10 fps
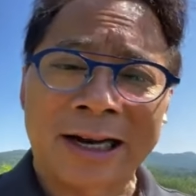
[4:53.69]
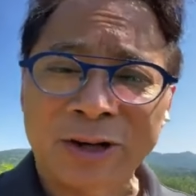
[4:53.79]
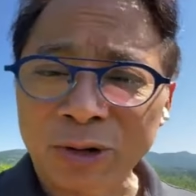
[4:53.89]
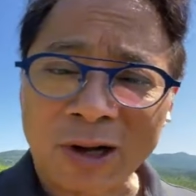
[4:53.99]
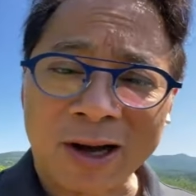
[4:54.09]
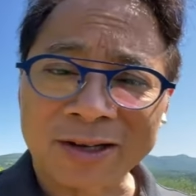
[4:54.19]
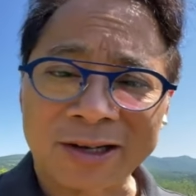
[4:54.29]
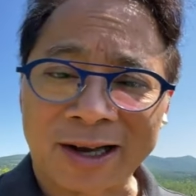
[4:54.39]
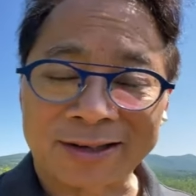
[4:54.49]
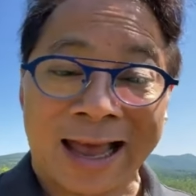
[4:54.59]
Nitric
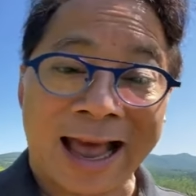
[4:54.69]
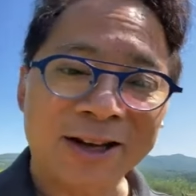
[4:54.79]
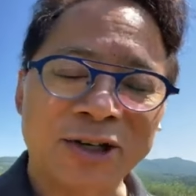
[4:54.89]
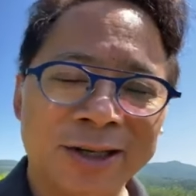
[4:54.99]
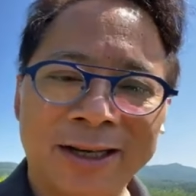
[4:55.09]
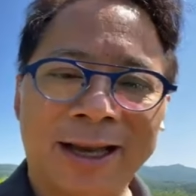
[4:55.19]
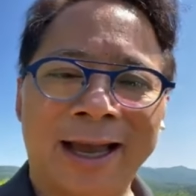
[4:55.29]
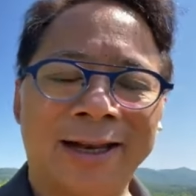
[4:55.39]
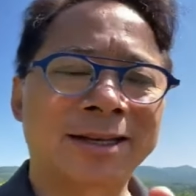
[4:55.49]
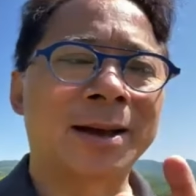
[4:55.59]
oxide is
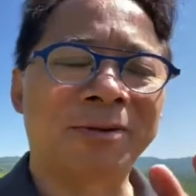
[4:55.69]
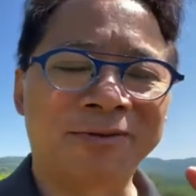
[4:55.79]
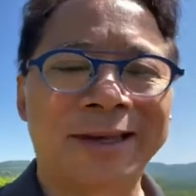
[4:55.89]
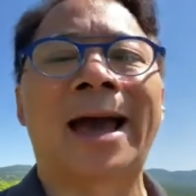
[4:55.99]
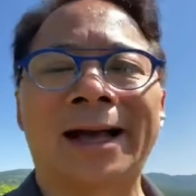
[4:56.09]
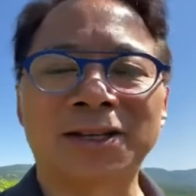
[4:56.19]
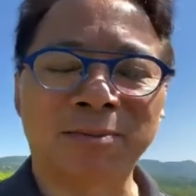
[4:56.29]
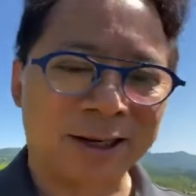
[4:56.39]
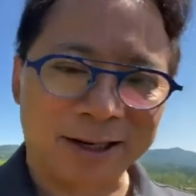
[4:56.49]
actually a type of gas,